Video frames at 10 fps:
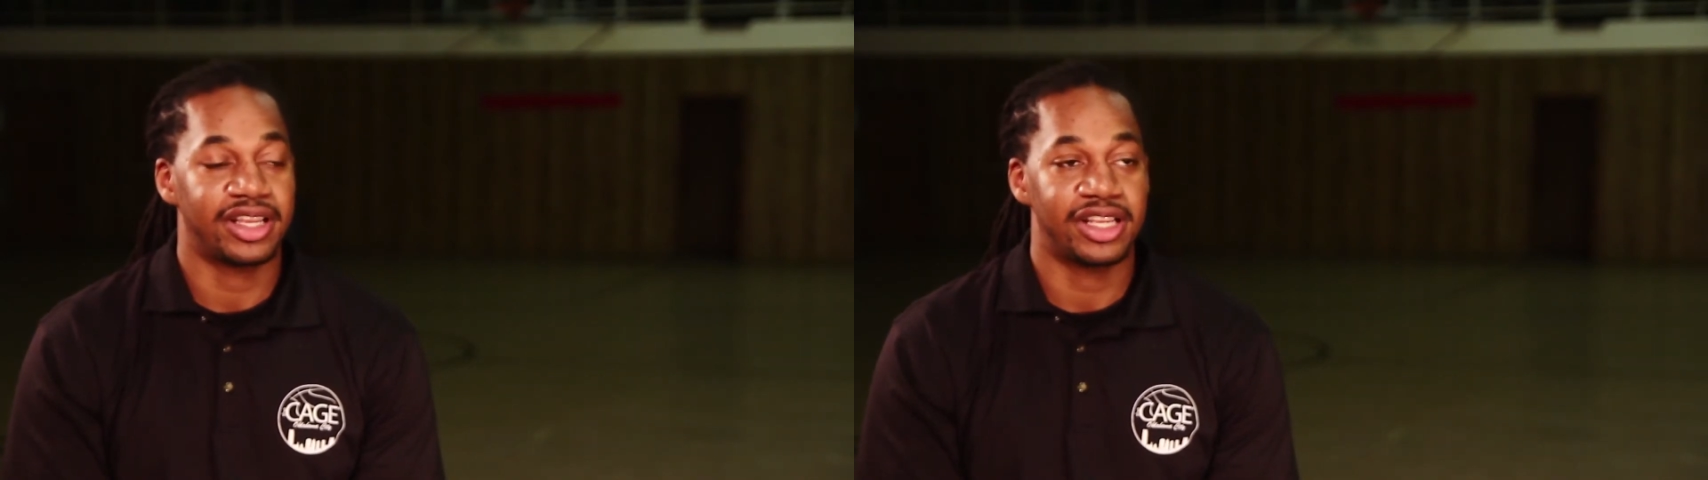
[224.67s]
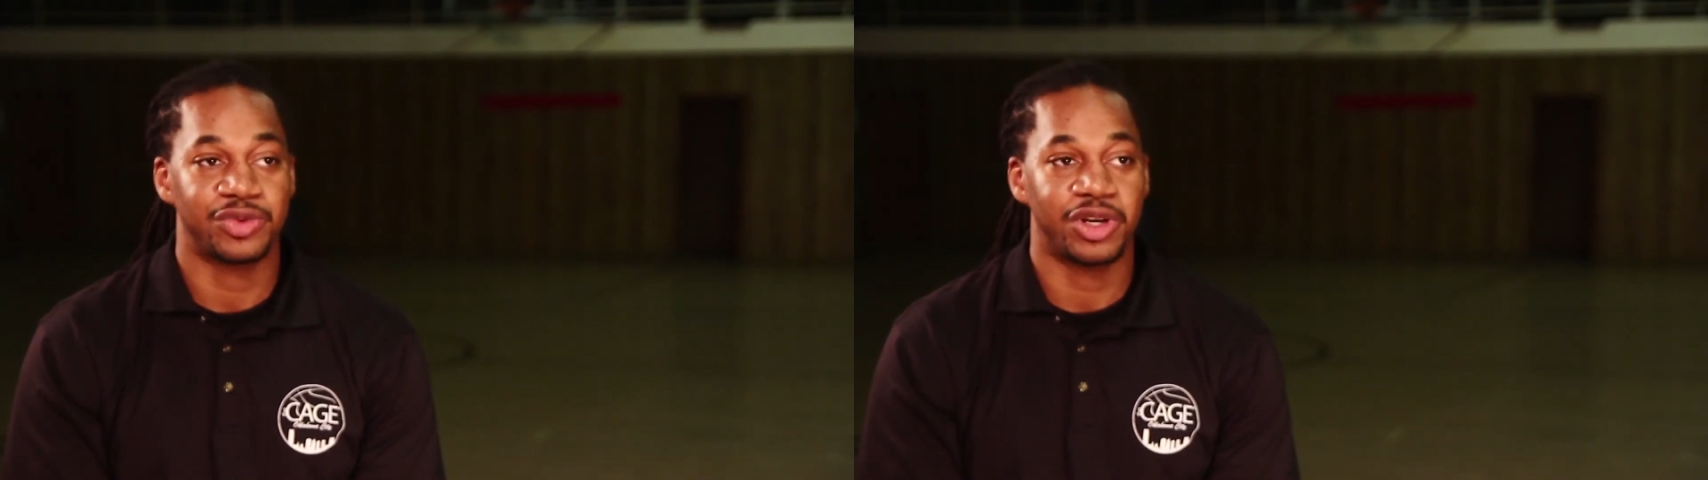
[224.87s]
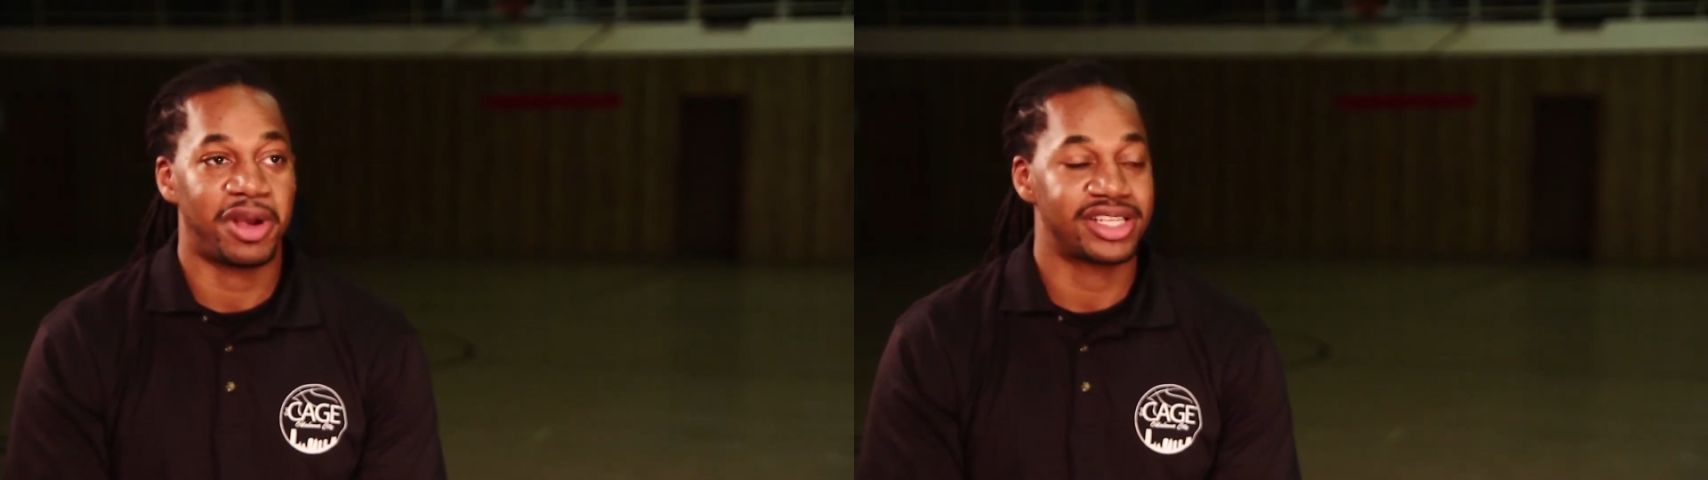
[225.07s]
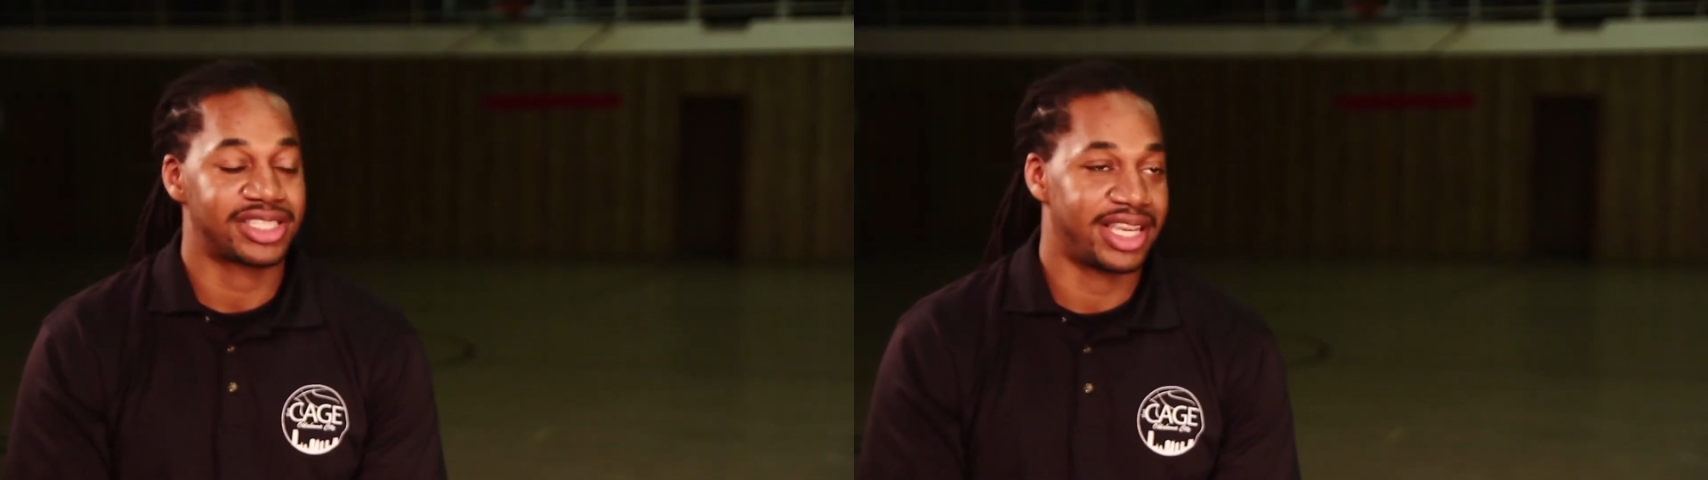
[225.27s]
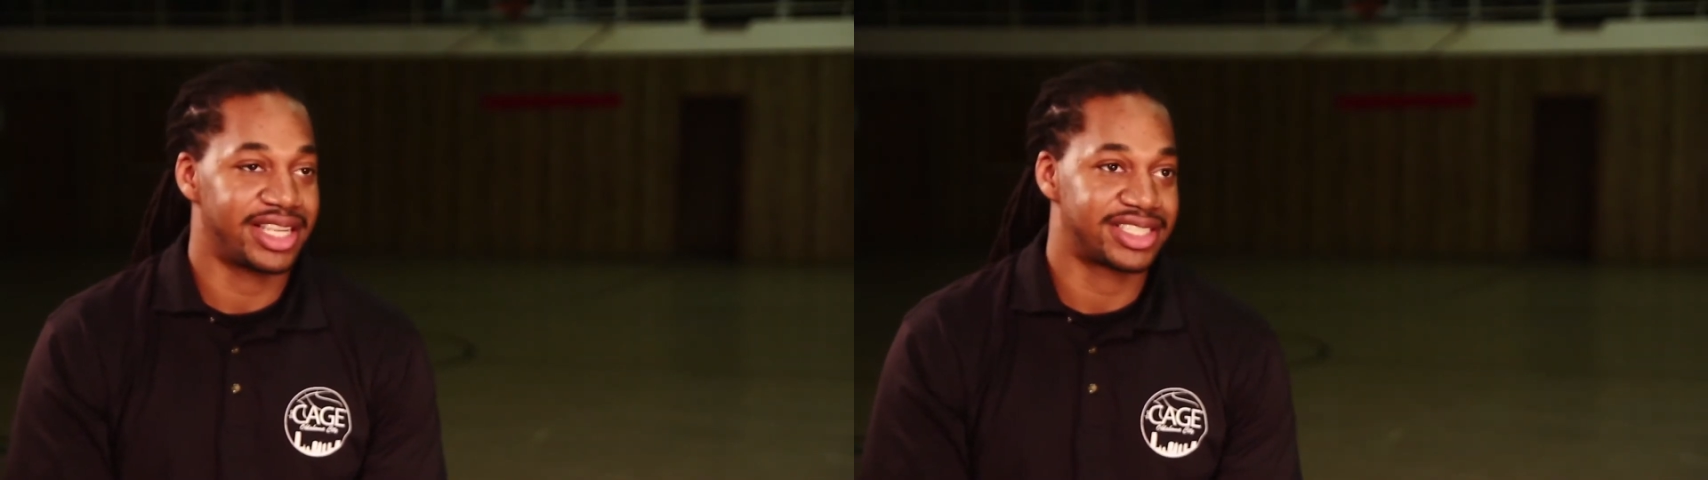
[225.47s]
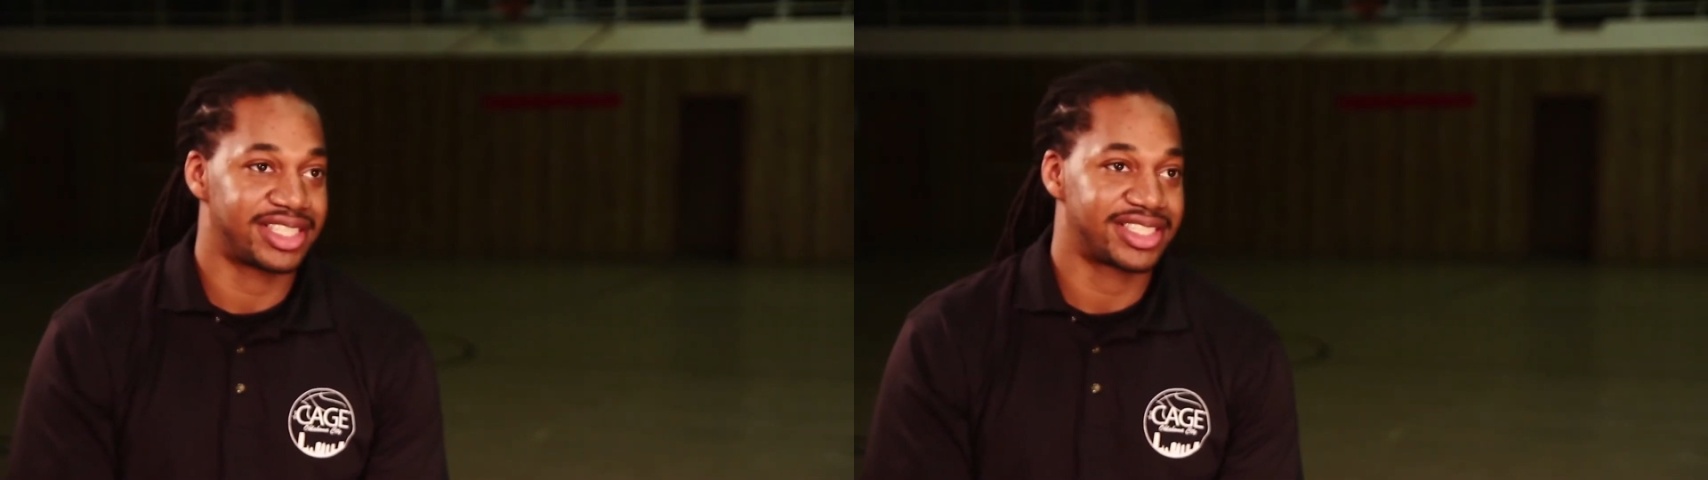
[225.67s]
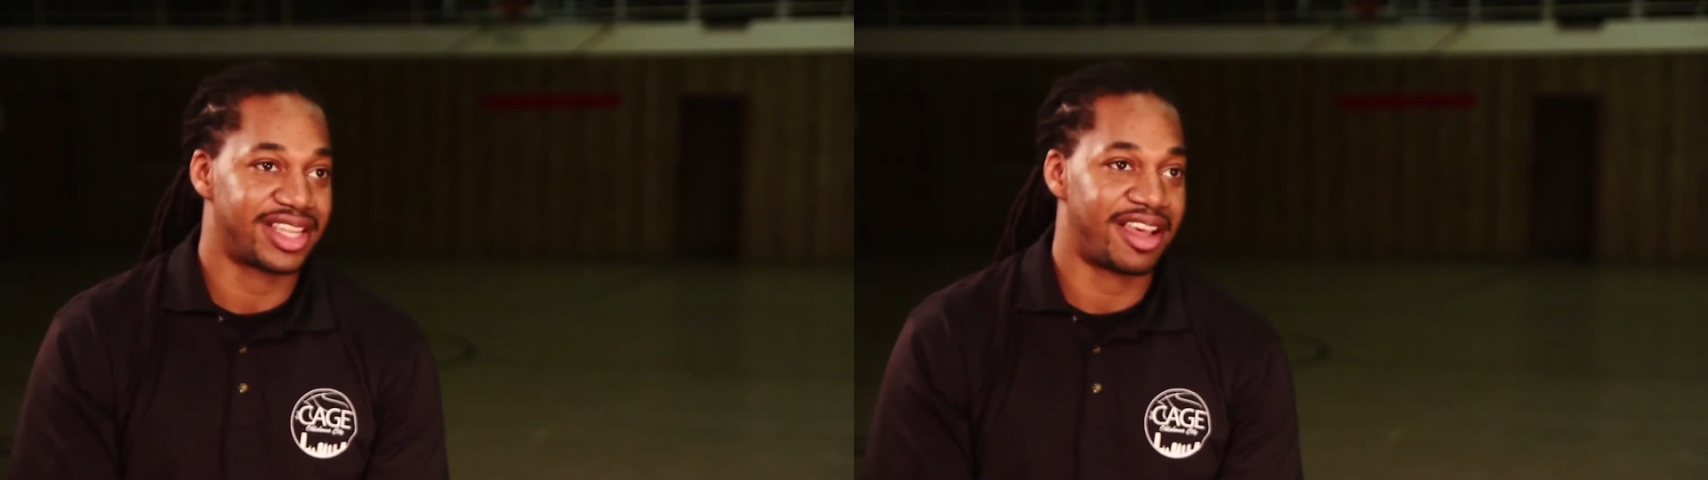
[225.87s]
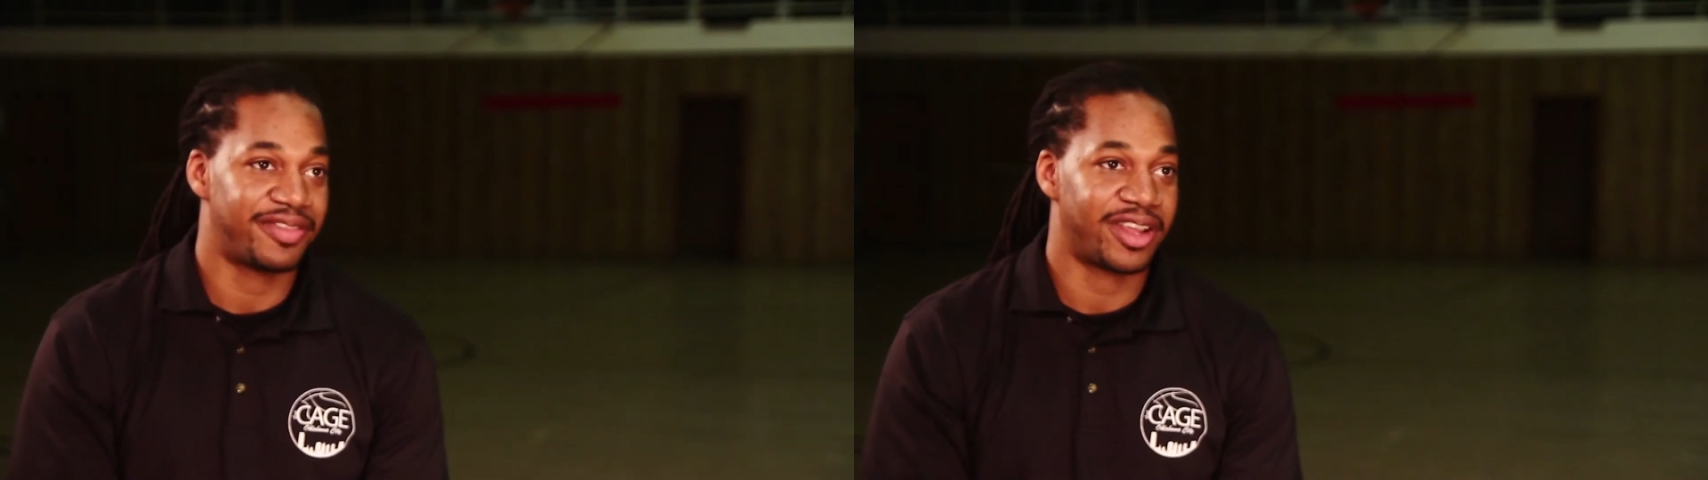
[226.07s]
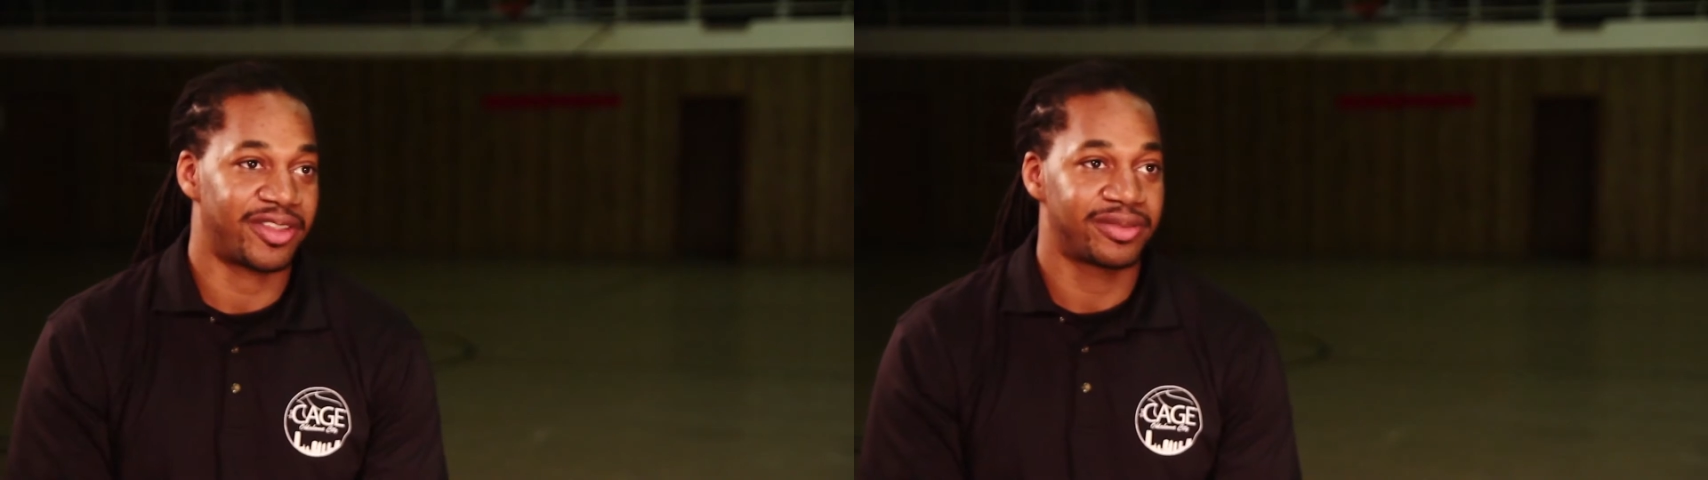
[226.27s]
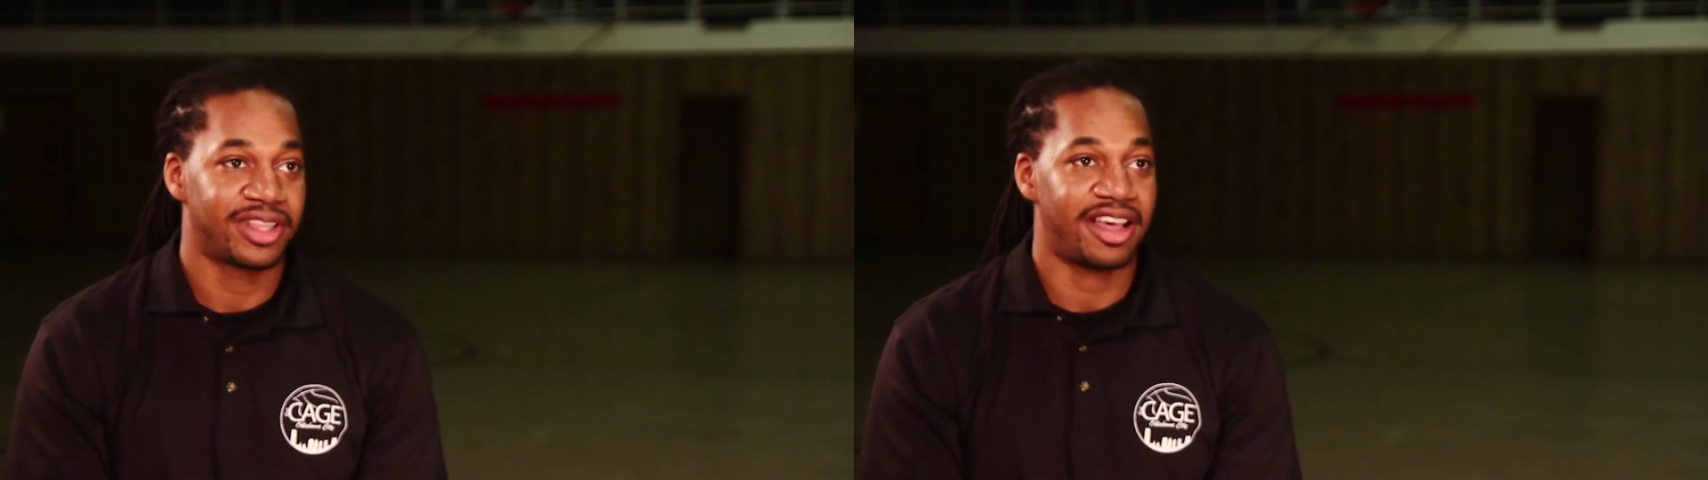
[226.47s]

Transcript: That's one of my sayings is I feel